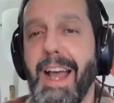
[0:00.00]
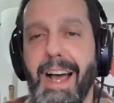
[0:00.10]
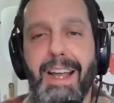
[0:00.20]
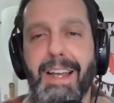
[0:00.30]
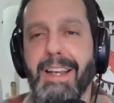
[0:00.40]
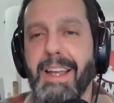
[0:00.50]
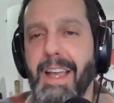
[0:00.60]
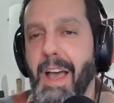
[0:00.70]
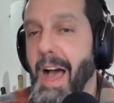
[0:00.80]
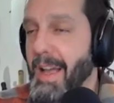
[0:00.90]
yes.
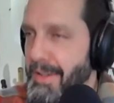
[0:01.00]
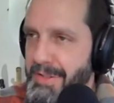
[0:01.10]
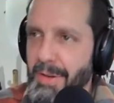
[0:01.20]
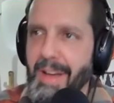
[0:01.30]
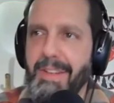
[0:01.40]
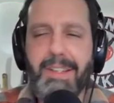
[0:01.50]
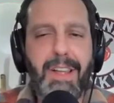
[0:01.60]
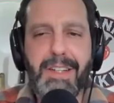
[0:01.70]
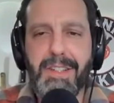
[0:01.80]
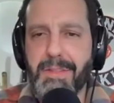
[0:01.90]
I, I, also have a
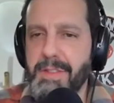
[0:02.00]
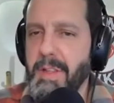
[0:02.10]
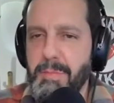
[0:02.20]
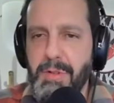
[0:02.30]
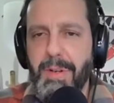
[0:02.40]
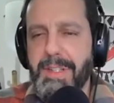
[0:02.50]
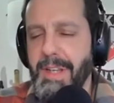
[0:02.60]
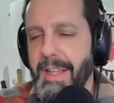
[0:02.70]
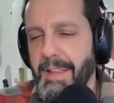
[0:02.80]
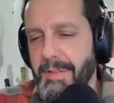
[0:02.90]
collection of slip joints.
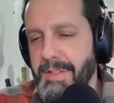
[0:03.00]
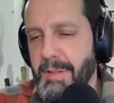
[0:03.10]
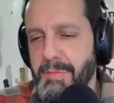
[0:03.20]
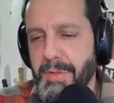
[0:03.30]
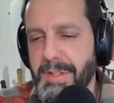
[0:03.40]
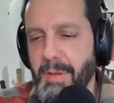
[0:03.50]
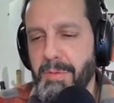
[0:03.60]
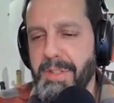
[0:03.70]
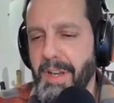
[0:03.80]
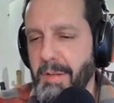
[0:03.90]
I love slip joints, and
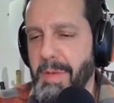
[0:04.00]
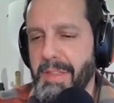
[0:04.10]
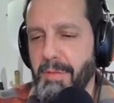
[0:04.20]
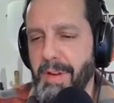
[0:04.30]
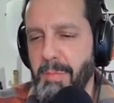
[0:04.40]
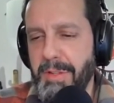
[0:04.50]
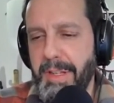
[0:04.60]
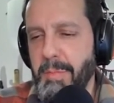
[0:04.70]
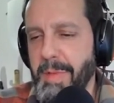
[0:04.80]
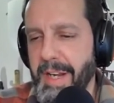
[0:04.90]
we'll talk about the Rebel
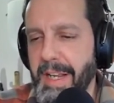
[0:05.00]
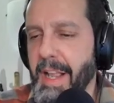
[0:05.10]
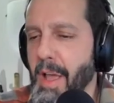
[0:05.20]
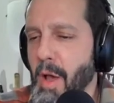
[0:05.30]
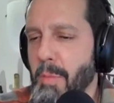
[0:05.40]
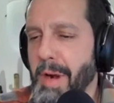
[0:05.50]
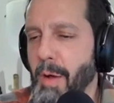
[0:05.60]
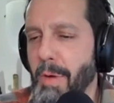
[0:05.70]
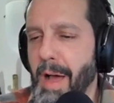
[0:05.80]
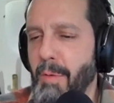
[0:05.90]
in a minute. But I,
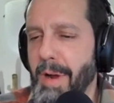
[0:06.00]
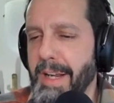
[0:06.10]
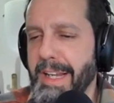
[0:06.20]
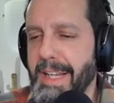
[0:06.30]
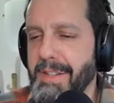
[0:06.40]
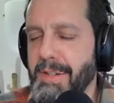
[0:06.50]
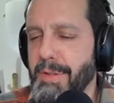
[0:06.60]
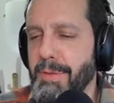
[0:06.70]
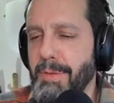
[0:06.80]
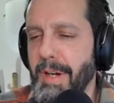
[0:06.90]
I want to get
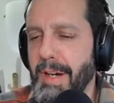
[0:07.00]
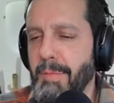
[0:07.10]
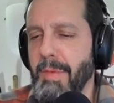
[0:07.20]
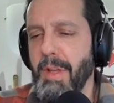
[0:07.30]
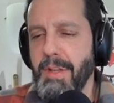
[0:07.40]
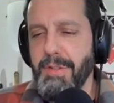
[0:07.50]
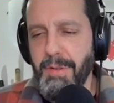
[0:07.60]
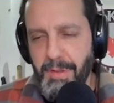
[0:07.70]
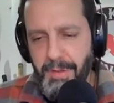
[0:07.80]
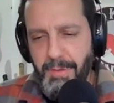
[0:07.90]
to um, so
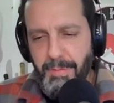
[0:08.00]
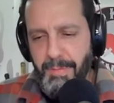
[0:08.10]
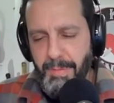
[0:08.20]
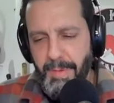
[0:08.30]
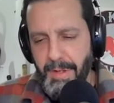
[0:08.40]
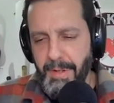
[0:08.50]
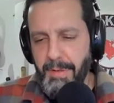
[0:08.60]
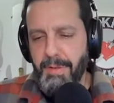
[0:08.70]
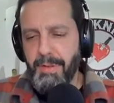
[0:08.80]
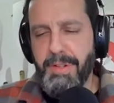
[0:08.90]
you
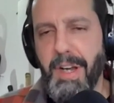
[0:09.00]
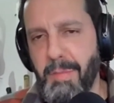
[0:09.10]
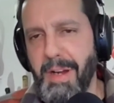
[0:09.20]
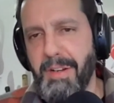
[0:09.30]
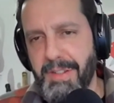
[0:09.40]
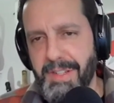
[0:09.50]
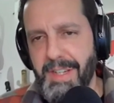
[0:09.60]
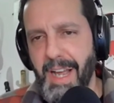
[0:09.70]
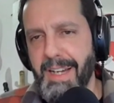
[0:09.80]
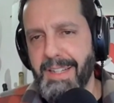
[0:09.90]
you're talking about your
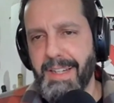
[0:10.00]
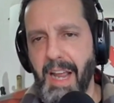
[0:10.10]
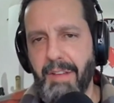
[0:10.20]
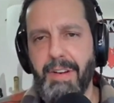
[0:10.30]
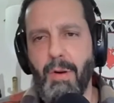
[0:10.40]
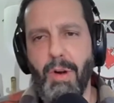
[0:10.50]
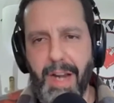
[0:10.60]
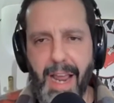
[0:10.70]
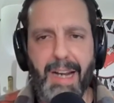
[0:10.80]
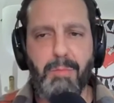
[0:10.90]
design is kind of an
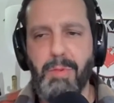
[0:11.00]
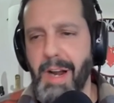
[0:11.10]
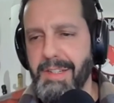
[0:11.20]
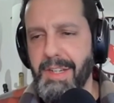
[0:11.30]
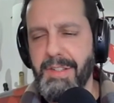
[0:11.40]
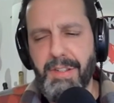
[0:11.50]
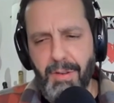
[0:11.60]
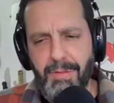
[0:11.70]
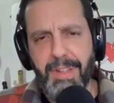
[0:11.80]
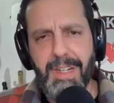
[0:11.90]
organic mm-hmm. process. You
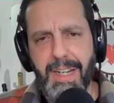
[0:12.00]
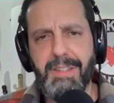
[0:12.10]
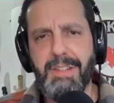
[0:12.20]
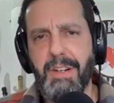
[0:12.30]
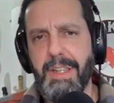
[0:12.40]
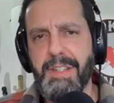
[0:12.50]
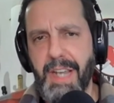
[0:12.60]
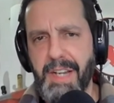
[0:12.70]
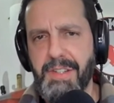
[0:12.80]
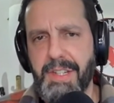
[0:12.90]
don't really necessarily
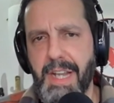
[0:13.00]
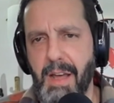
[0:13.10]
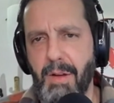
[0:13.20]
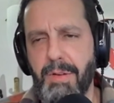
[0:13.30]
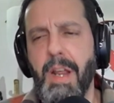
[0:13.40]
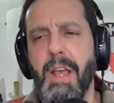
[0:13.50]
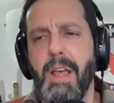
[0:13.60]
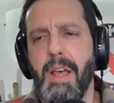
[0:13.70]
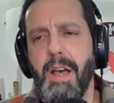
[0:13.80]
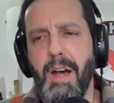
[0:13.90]
sketch it down,
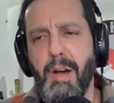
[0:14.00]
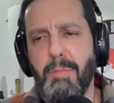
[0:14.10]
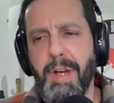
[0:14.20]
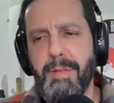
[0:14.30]
uh, mm-hmm. uh, but